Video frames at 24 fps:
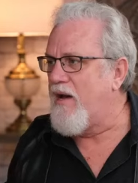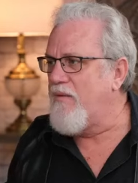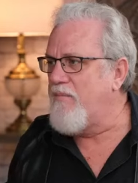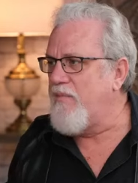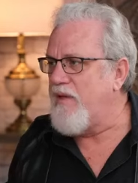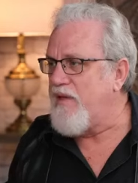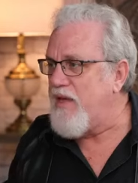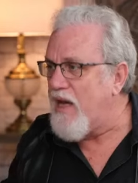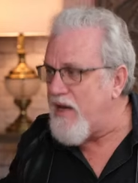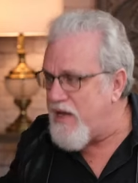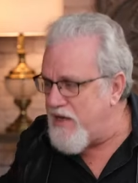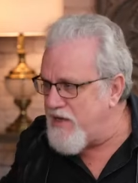him,
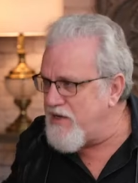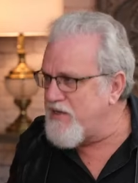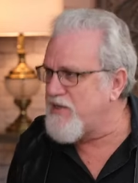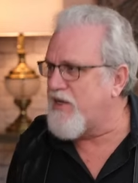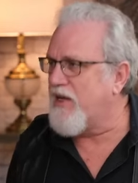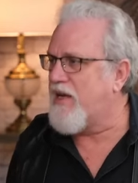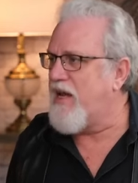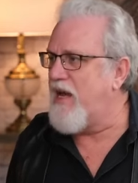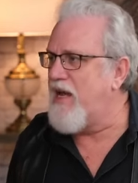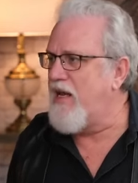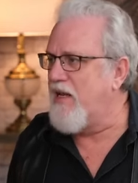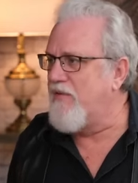yet he is a
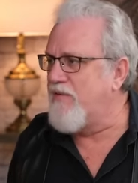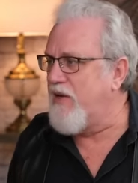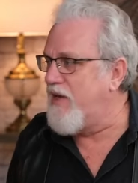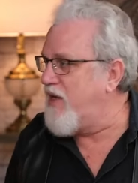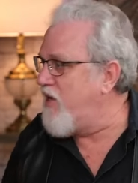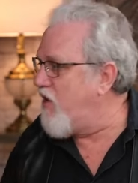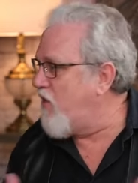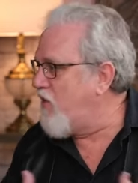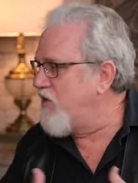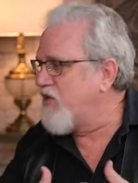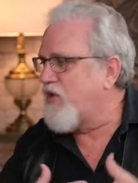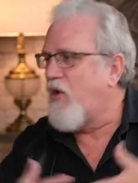caliph and
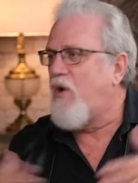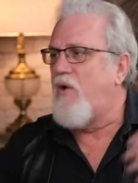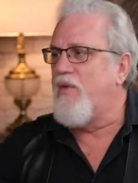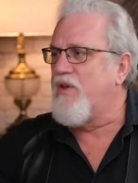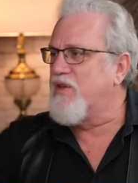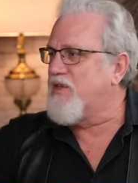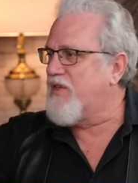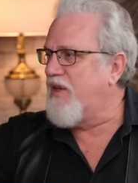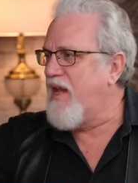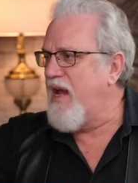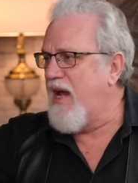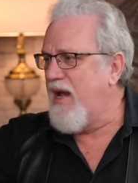he owns all
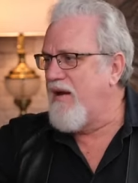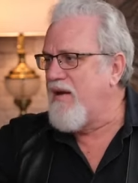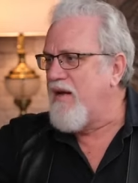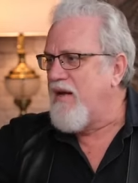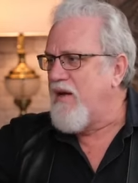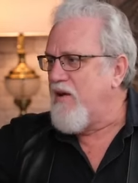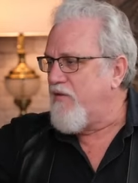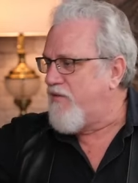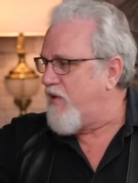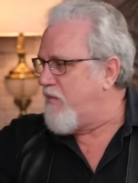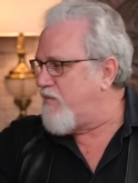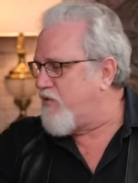this land
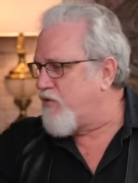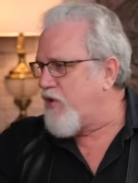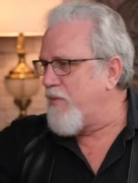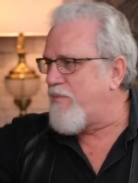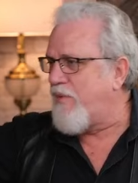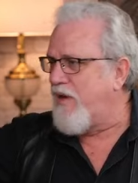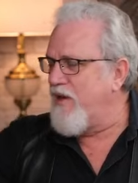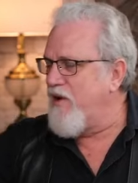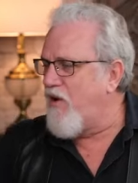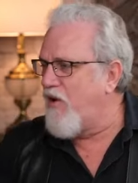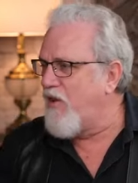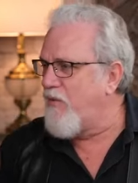from
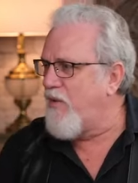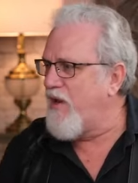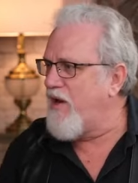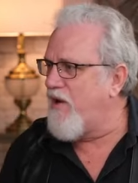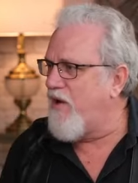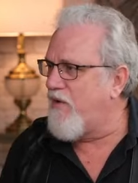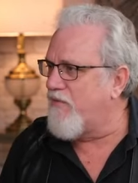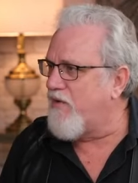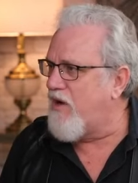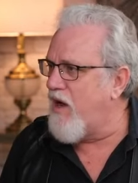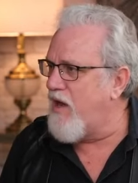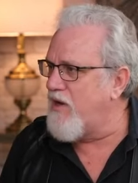Tripoli all the way to
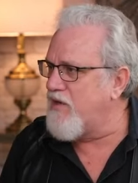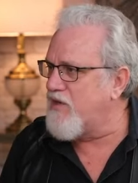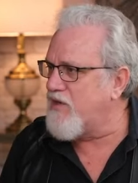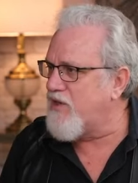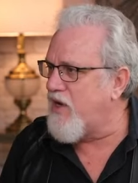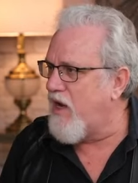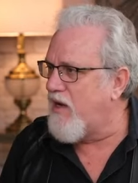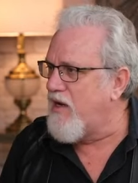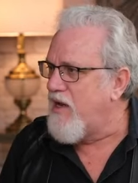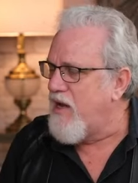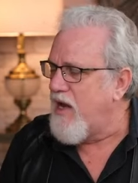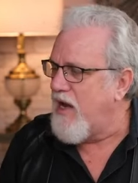
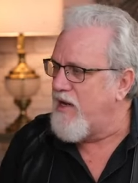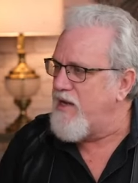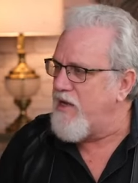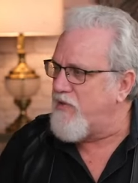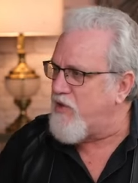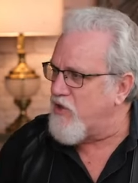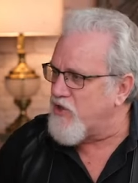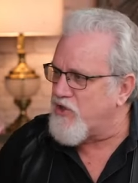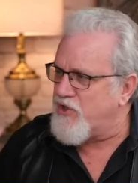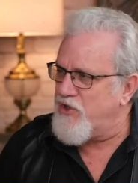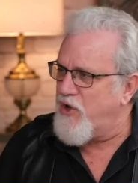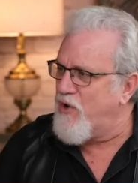Afghanistan, and yet
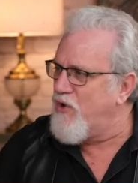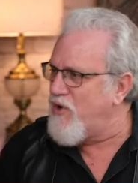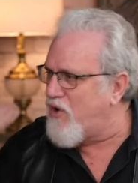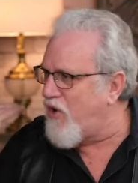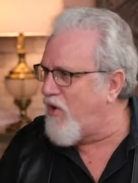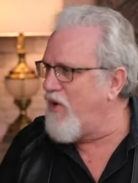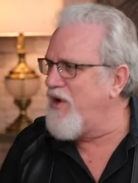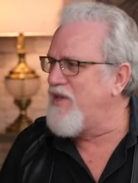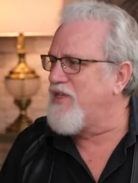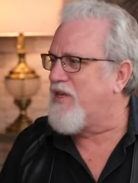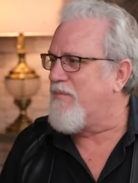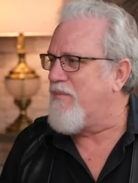there's no
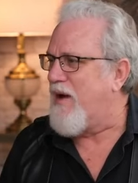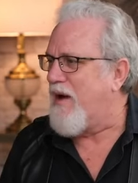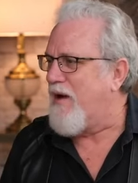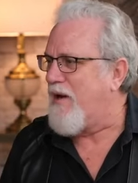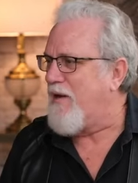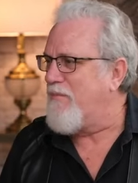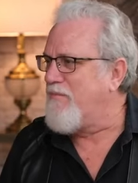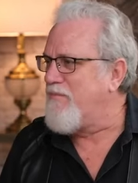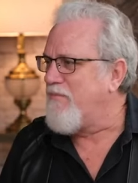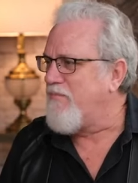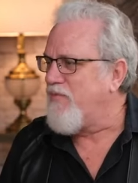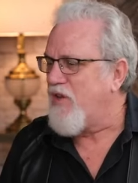coins about
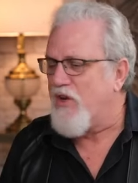him,